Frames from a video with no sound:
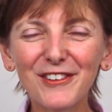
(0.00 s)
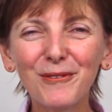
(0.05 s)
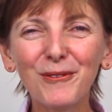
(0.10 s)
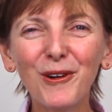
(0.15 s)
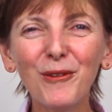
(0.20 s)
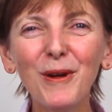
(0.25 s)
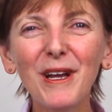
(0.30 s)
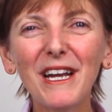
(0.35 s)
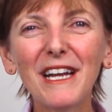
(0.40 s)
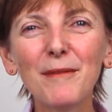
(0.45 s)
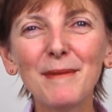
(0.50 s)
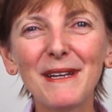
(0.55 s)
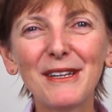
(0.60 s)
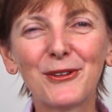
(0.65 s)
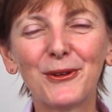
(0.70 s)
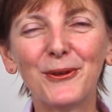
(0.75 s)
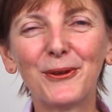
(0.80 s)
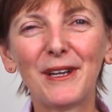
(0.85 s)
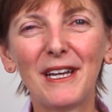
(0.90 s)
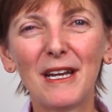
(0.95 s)
so what we're going to be
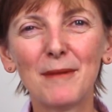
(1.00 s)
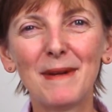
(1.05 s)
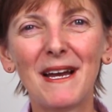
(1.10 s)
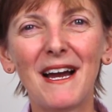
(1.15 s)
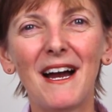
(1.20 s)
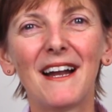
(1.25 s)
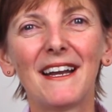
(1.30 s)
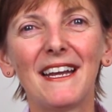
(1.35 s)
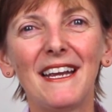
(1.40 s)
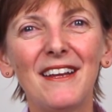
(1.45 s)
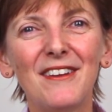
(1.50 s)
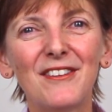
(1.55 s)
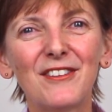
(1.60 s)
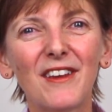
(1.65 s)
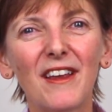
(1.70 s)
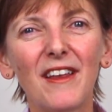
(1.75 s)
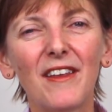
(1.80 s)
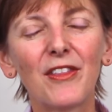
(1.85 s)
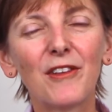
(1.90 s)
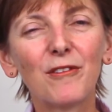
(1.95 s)
talking about
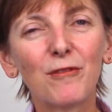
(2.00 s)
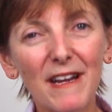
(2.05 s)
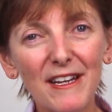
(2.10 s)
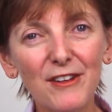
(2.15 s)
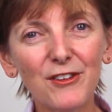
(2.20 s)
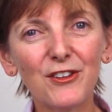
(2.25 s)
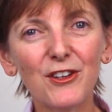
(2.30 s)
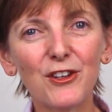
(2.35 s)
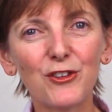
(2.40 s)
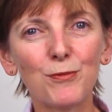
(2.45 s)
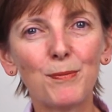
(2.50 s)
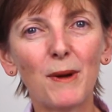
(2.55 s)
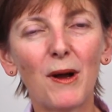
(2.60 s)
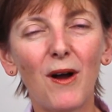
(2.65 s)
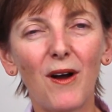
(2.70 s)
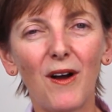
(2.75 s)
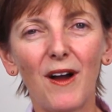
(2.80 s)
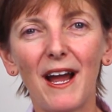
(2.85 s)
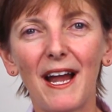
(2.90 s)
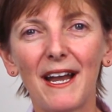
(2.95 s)
is the research
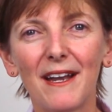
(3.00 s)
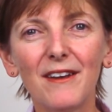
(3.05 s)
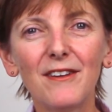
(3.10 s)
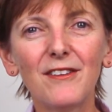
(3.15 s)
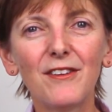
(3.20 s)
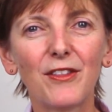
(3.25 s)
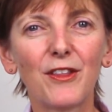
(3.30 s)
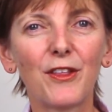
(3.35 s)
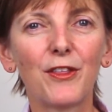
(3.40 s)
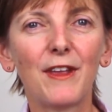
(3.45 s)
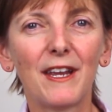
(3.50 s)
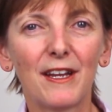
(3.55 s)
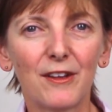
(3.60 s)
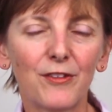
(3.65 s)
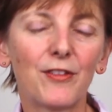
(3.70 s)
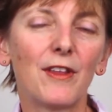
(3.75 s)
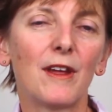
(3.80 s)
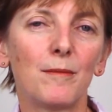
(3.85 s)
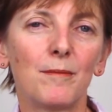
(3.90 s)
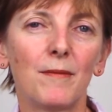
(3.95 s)
behind the
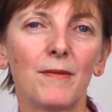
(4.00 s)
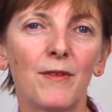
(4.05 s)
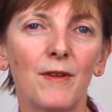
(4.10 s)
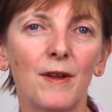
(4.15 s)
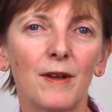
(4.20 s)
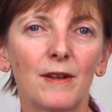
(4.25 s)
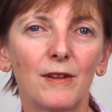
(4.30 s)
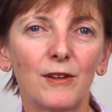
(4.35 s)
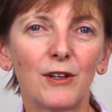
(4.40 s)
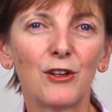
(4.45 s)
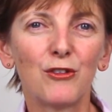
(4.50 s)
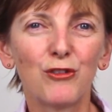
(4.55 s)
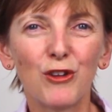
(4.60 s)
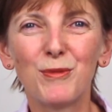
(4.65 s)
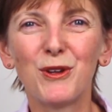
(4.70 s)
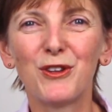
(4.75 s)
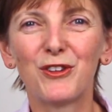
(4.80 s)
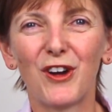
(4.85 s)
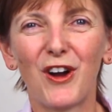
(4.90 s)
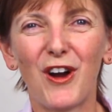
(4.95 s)
things that
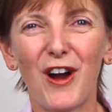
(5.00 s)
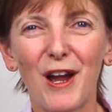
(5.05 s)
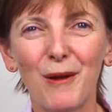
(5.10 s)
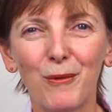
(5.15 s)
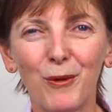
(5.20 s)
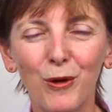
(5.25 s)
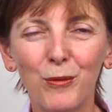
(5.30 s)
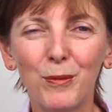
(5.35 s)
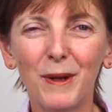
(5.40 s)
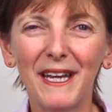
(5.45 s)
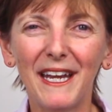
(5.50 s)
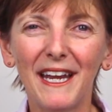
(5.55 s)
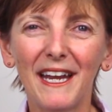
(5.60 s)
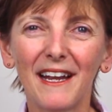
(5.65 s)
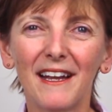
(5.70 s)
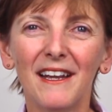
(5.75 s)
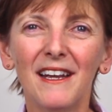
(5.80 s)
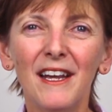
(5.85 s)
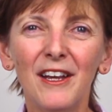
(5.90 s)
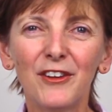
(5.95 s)
contribute to high
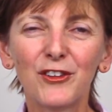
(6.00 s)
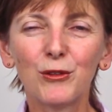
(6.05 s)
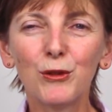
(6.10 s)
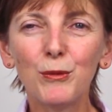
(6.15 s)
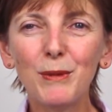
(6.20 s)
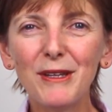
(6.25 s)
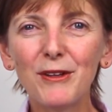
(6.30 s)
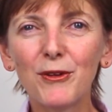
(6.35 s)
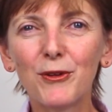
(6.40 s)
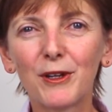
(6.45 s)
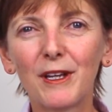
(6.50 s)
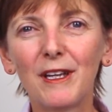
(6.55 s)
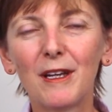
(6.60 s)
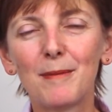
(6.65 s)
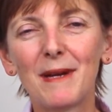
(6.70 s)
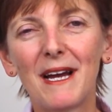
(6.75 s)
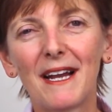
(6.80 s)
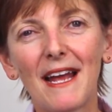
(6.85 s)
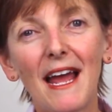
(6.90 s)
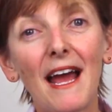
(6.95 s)
well-being. So we'll be talking
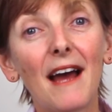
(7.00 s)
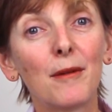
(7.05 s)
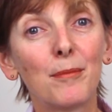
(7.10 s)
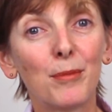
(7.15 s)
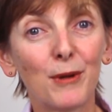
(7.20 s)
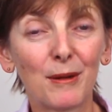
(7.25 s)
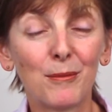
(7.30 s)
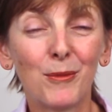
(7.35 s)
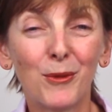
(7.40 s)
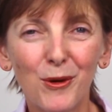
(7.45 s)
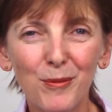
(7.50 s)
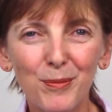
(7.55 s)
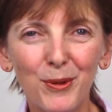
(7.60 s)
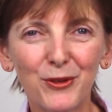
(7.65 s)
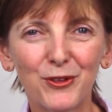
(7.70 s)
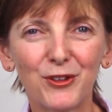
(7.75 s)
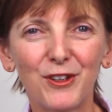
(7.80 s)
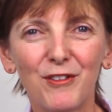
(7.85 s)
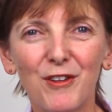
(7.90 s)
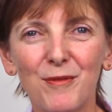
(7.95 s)
about how to bring more
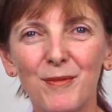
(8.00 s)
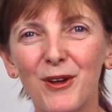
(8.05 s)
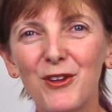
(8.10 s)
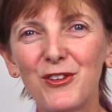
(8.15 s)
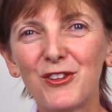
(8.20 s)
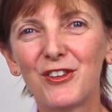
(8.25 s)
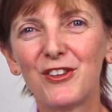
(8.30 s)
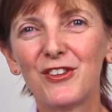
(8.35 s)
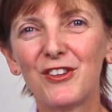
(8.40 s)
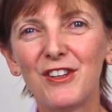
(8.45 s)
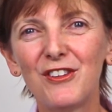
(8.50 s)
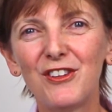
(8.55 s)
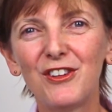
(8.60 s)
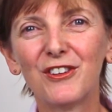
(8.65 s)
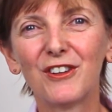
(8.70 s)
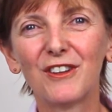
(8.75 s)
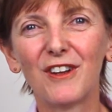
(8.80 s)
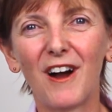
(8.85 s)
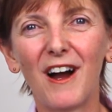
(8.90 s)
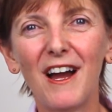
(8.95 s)
positive emotions into
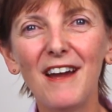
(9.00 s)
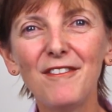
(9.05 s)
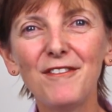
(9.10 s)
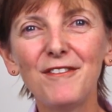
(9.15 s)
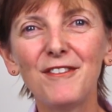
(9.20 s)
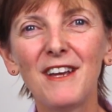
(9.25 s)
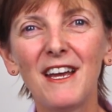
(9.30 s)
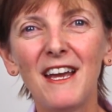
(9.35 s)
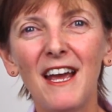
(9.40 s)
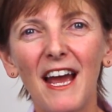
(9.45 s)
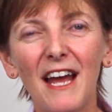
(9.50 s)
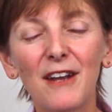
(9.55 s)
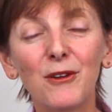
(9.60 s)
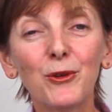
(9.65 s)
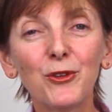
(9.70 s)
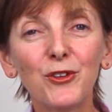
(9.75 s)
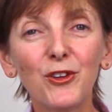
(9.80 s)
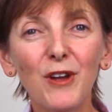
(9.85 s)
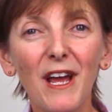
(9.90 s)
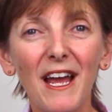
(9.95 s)
your life, and
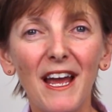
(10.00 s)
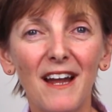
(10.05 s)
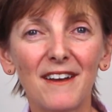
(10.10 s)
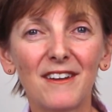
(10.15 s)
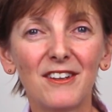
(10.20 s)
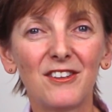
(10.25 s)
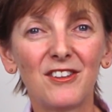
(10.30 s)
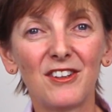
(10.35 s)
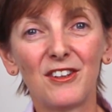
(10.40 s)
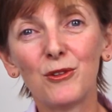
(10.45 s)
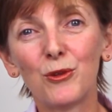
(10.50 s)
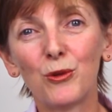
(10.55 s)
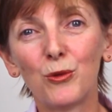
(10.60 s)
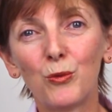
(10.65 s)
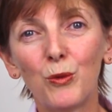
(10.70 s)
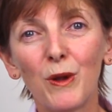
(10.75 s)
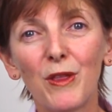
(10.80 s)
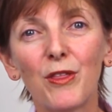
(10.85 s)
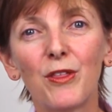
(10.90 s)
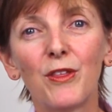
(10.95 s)
also how to deal
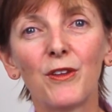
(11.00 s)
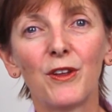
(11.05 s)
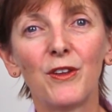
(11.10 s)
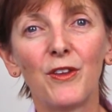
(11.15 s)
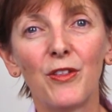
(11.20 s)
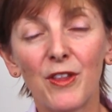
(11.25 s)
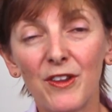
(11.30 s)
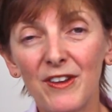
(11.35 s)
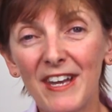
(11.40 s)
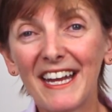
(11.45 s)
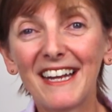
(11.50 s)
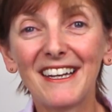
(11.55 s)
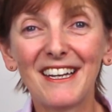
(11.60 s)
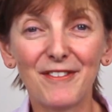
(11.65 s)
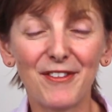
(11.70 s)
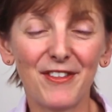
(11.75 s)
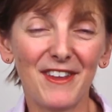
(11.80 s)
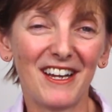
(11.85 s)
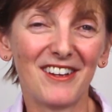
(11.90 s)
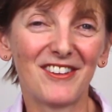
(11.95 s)
with the
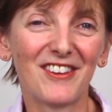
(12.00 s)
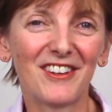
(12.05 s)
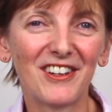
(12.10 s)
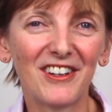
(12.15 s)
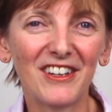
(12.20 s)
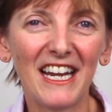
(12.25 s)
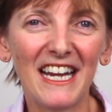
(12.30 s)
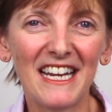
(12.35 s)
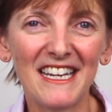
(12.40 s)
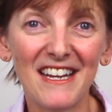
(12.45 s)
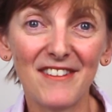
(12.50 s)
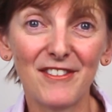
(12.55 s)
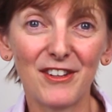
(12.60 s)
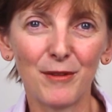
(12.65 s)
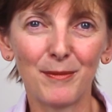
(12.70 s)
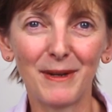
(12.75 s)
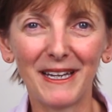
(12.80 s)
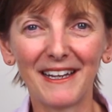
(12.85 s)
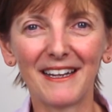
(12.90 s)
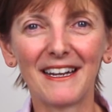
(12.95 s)
negative things that are
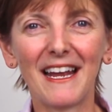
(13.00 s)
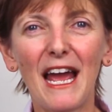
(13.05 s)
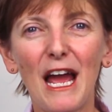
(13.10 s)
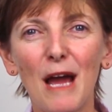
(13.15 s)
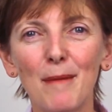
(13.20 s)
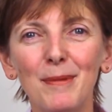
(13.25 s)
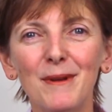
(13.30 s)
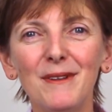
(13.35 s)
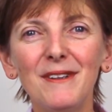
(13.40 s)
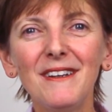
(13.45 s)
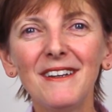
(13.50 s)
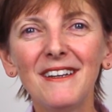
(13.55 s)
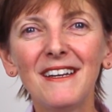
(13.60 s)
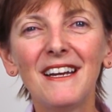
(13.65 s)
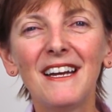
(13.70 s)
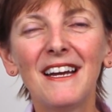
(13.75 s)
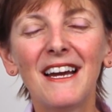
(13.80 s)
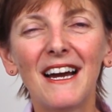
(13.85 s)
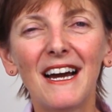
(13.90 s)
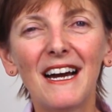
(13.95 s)
inevitably going to happen.
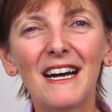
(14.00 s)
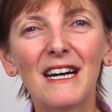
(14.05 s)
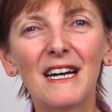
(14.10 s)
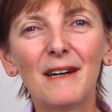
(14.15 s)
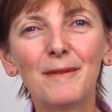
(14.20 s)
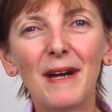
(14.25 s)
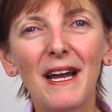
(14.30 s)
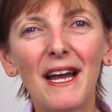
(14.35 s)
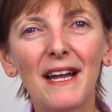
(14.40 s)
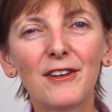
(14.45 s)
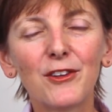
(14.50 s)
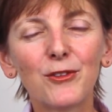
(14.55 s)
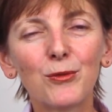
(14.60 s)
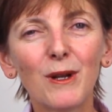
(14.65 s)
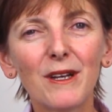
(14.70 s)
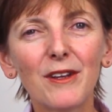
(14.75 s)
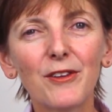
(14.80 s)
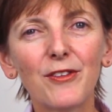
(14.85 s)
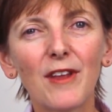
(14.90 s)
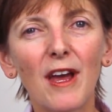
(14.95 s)
And as
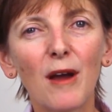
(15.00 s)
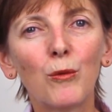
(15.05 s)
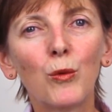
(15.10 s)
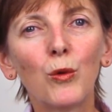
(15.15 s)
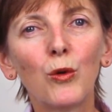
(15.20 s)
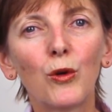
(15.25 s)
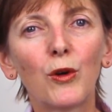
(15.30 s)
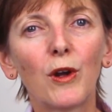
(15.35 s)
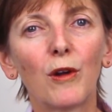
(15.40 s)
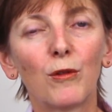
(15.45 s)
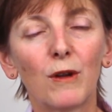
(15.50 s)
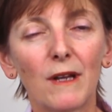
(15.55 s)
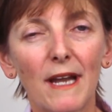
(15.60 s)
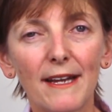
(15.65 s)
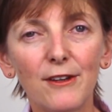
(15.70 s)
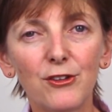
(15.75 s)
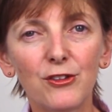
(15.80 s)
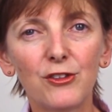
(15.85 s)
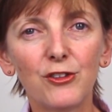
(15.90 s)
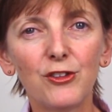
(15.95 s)
well as that, we'll look at
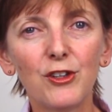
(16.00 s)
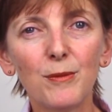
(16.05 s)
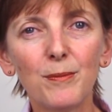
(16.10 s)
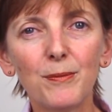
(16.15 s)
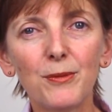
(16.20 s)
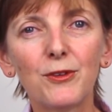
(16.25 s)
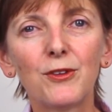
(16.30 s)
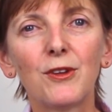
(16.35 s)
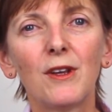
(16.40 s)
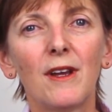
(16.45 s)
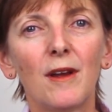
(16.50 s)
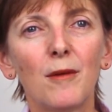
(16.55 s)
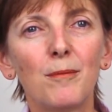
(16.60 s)
relationships,